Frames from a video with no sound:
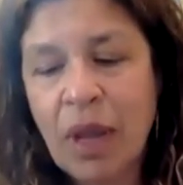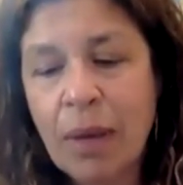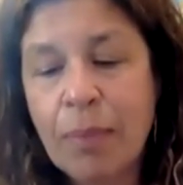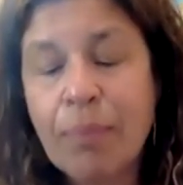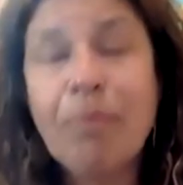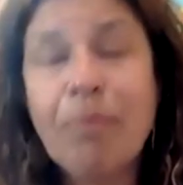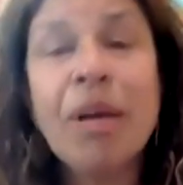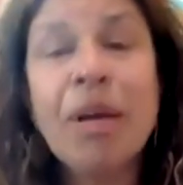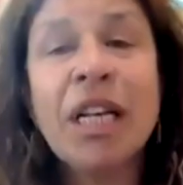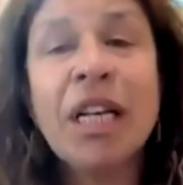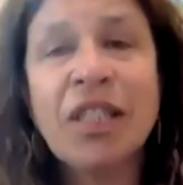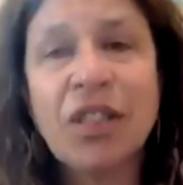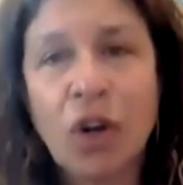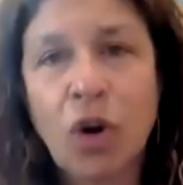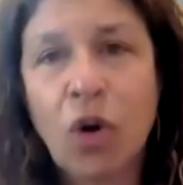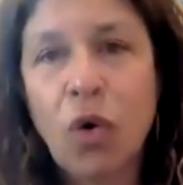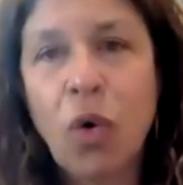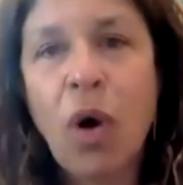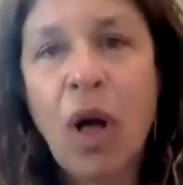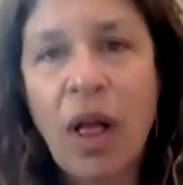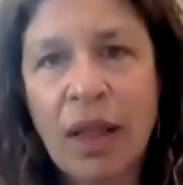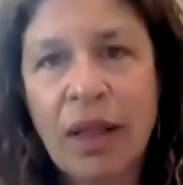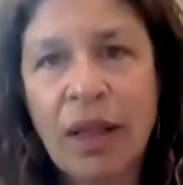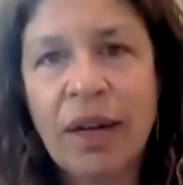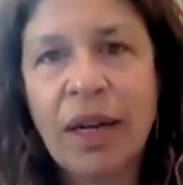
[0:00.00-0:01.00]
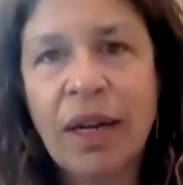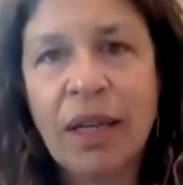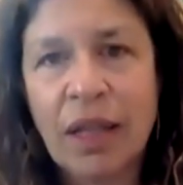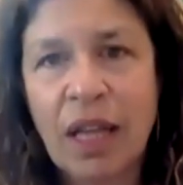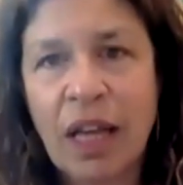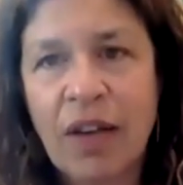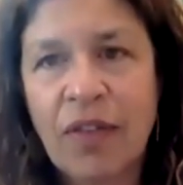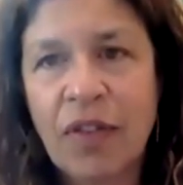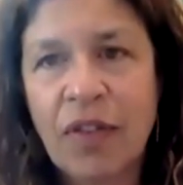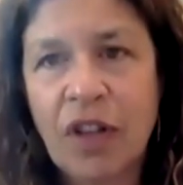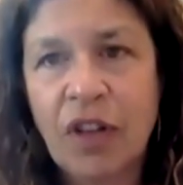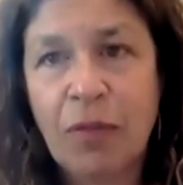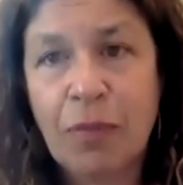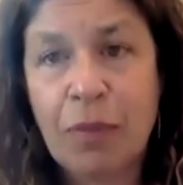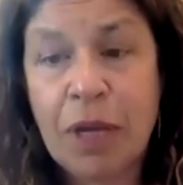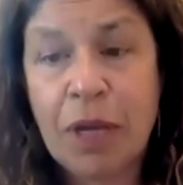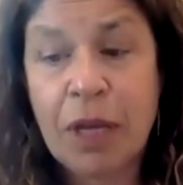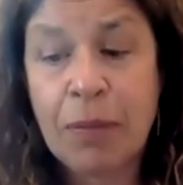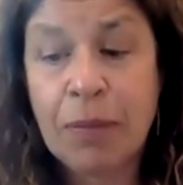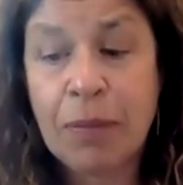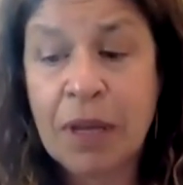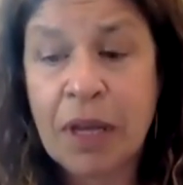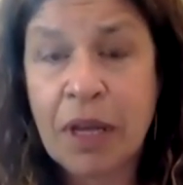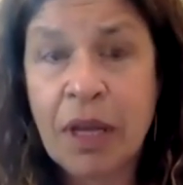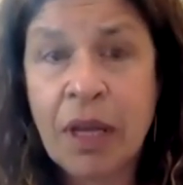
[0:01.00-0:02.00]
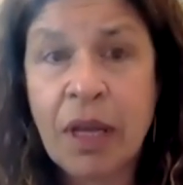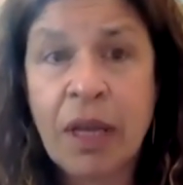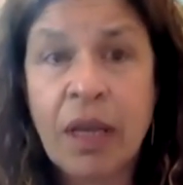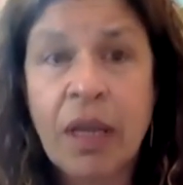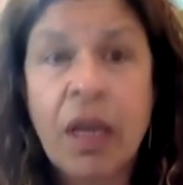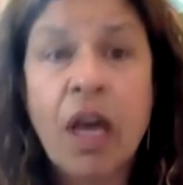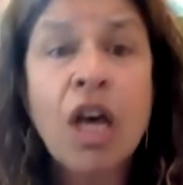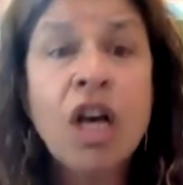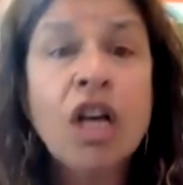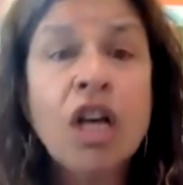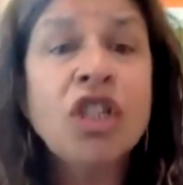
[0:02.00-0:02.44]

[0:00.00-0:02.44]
meets a quality level of PPE.